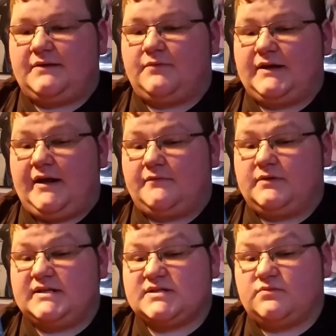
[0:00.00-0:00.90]
when
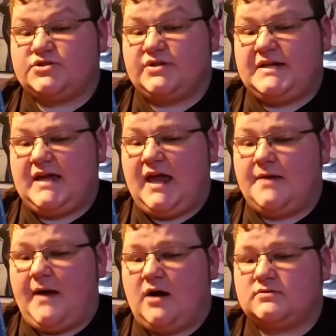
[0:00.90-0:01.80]
this originally
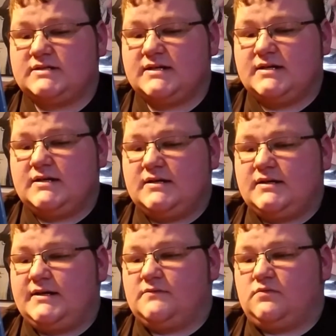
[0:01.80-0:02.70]
came out
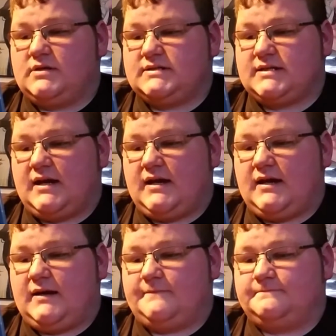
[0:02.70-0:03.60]
it was
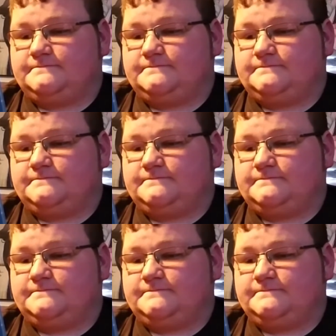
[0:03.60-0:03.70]
like